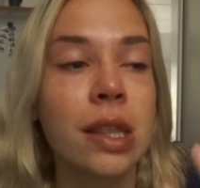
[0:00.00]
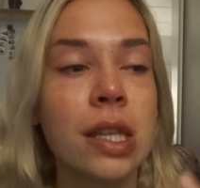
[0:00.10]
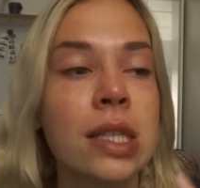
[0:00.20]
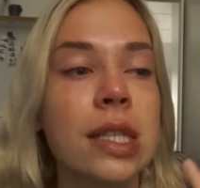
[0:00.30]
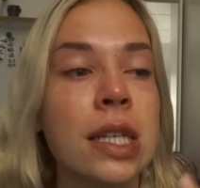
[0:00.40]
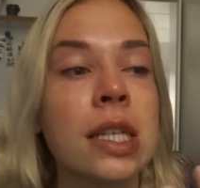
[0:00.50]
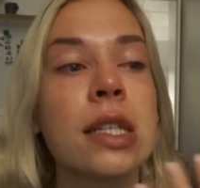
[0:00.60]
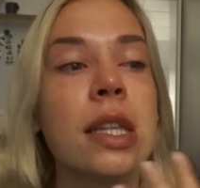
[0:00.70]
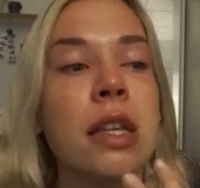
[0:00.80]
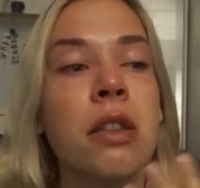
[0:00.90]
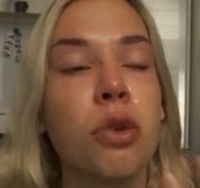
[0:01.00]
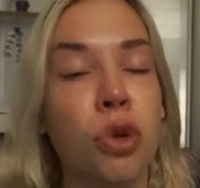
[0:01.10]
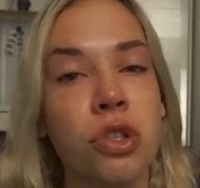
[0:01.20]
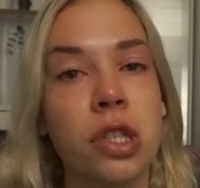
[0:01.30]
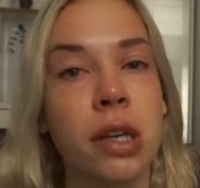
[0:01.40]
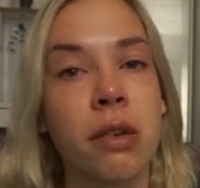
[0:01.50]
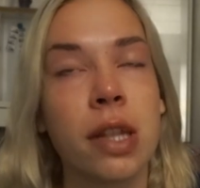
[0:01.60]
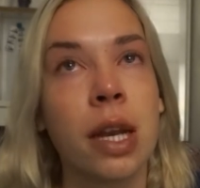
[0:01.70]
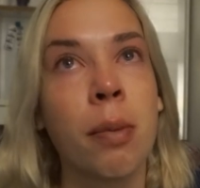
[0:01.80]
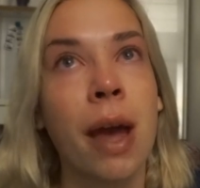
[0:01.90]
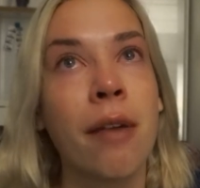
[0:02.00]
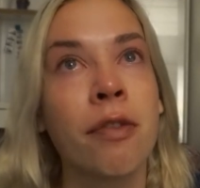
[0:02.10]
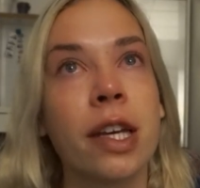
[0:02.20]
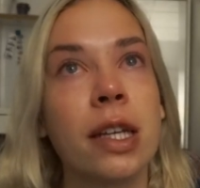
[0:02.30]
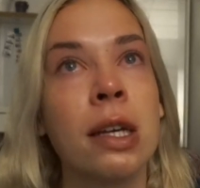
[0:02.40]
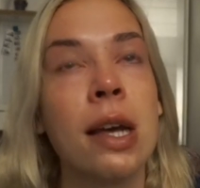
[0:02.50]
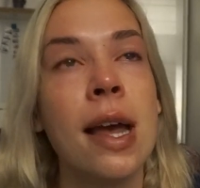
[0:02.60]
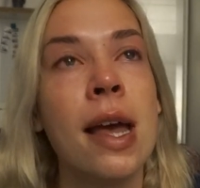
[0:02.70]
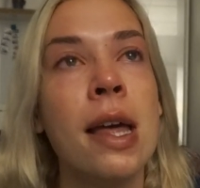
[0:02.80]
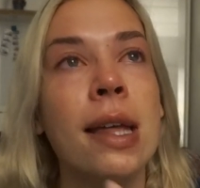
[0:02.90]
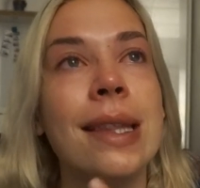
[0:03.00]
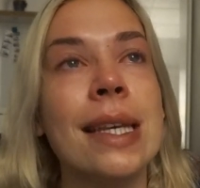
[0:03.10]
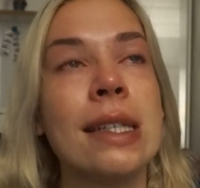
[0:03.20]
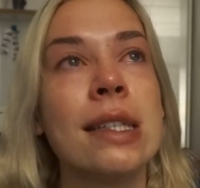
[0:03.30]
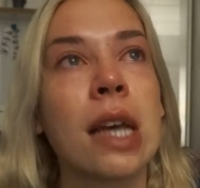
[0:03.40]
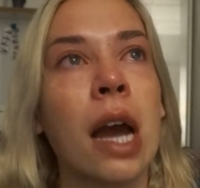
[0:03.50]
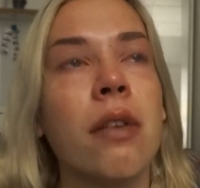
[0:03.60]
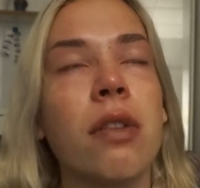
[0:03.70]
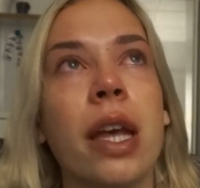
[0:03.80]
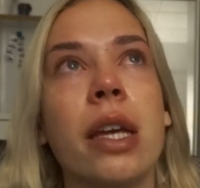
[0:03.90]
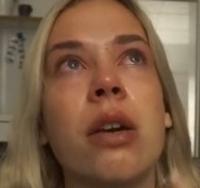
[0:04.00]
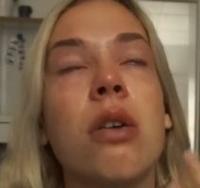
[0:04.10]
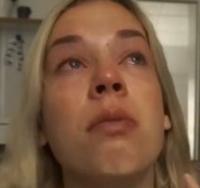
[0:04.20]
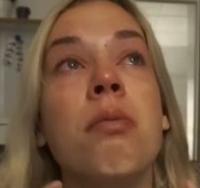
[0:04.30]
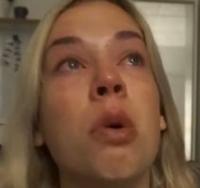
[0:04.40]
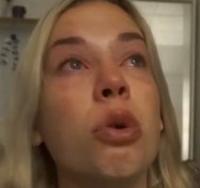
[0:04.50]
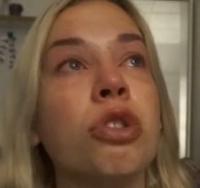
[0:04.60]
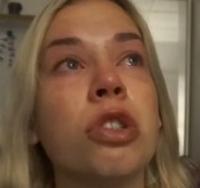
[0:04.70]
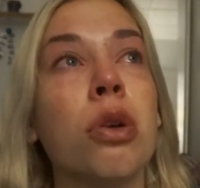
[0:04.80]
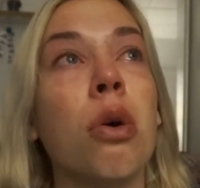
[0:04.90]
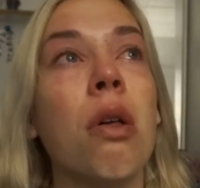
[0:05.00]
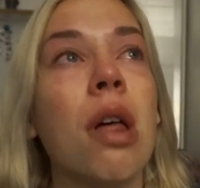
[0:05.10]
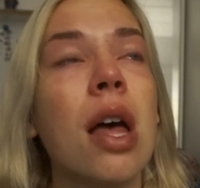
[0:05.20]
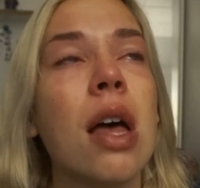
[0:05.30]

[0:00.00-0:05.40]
this is the 3rd year that I'm having this kind of like emotional